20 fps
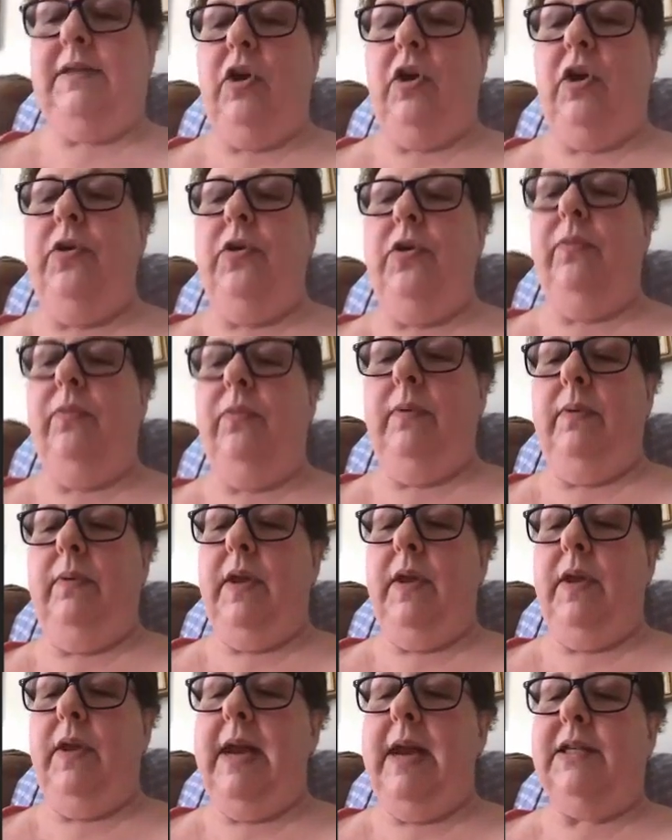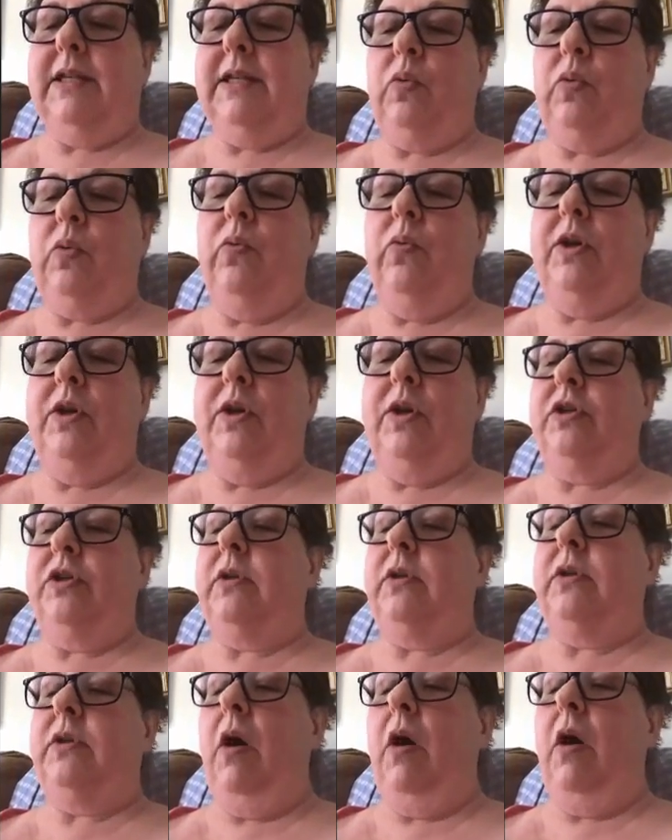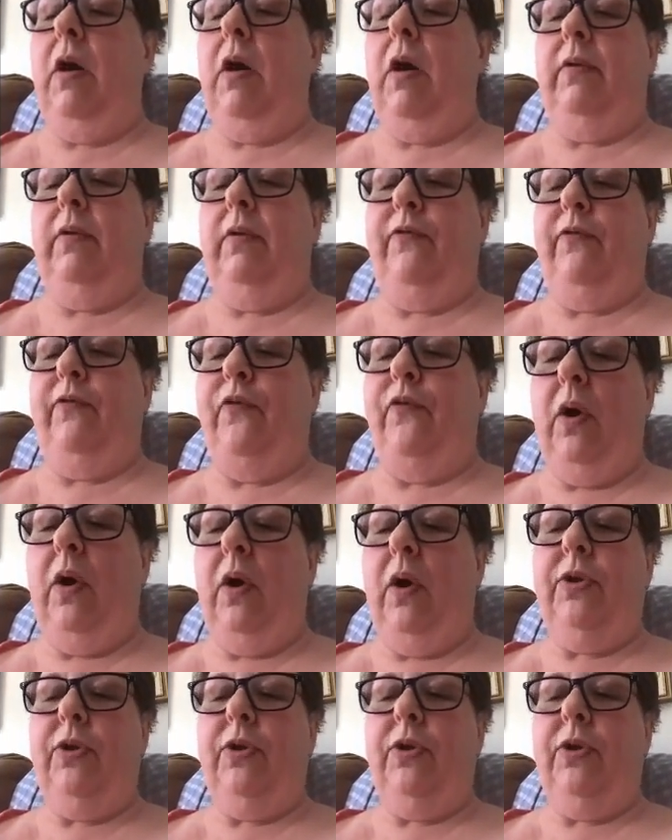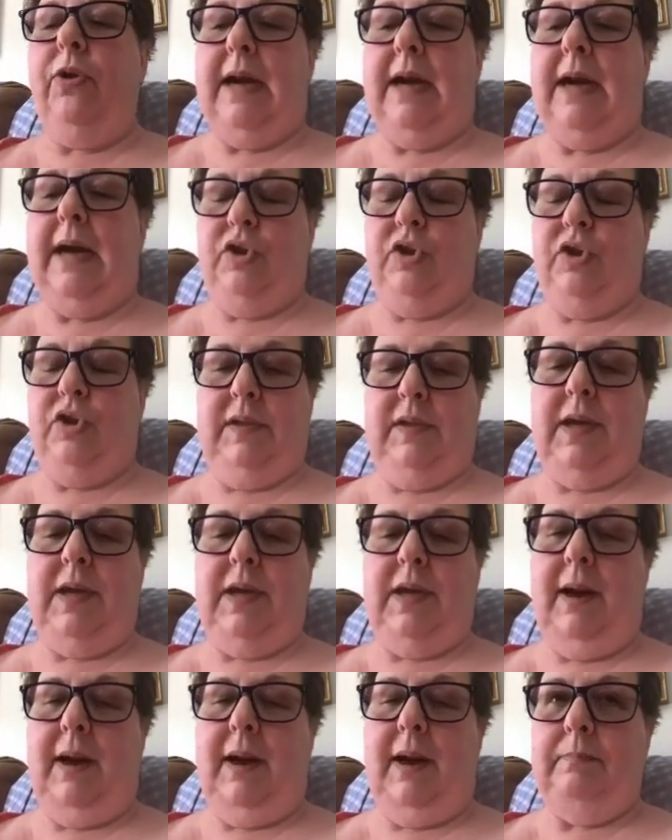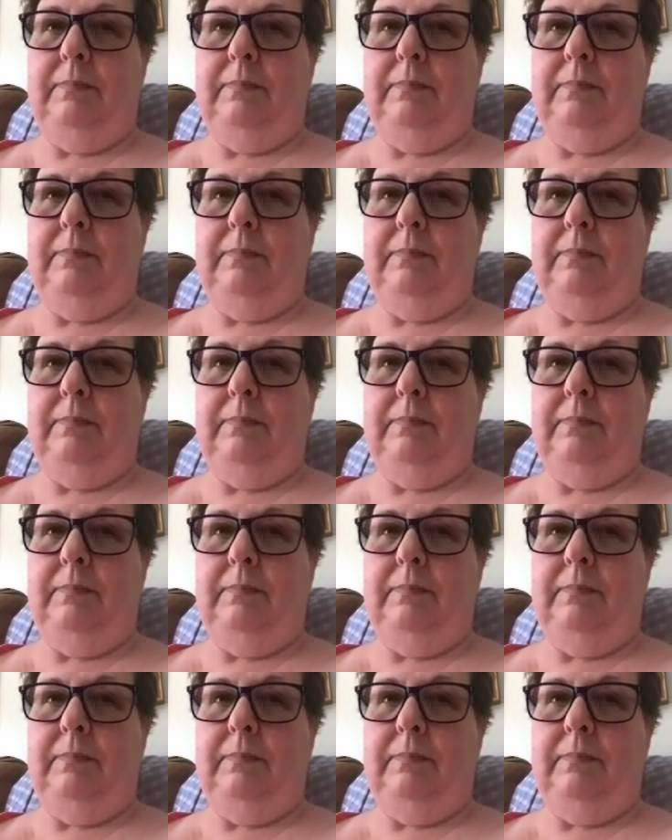go to the next one, which is our 4th action step